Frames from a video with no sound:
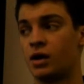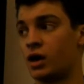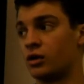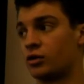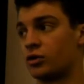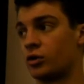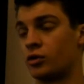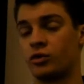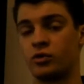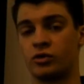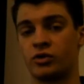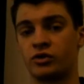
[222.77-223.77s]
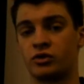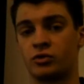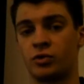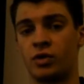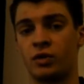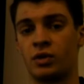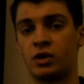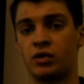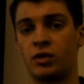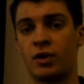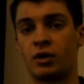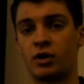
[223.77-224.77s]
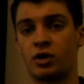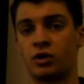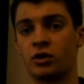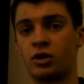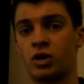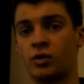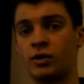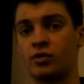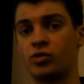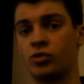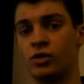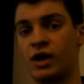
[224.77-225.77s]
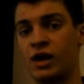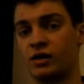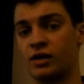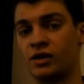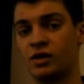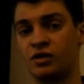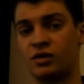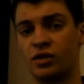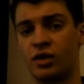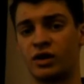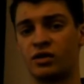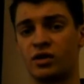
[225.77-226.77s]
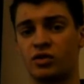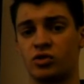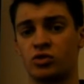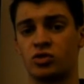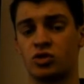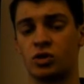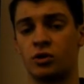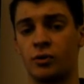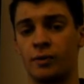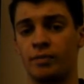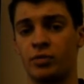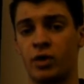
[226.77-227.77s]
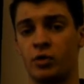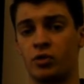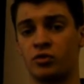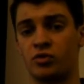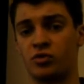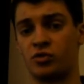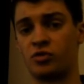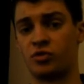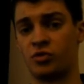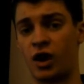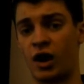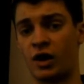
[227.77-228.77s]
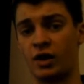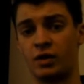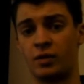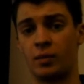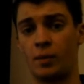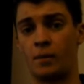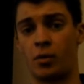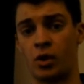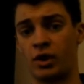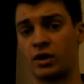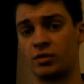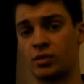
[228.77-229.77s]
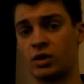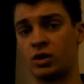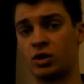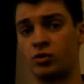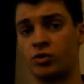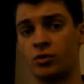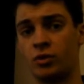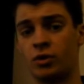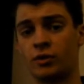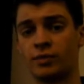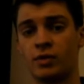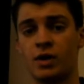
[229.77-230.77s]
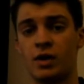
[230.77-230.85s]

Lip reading: And so the resistors would limit the amount of current going to the LEDs and the light sensors so they wouldn't fry and break and be unusable.